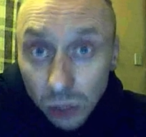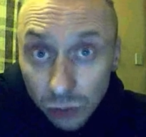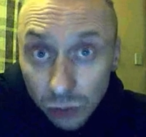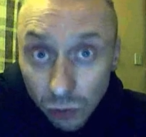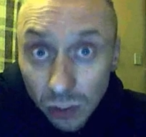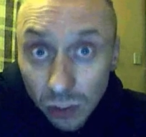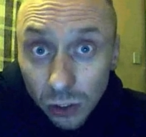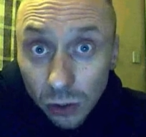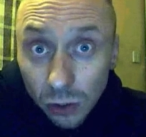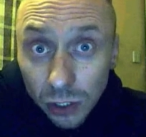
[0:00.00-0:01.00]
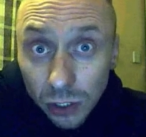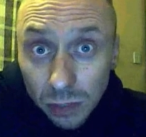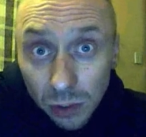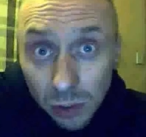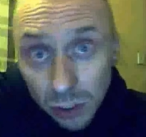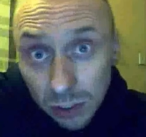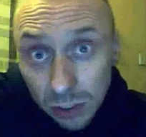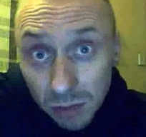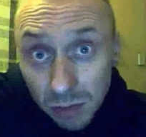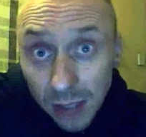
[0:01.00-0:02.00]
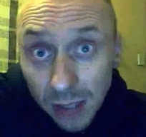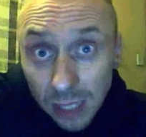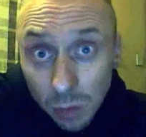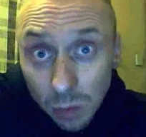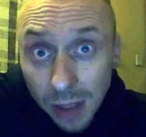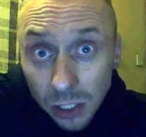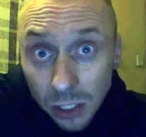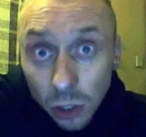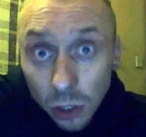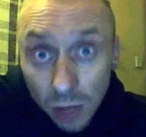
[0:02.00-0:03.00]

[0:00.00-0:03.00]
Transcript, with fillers: through the conductors because that's what magnets do.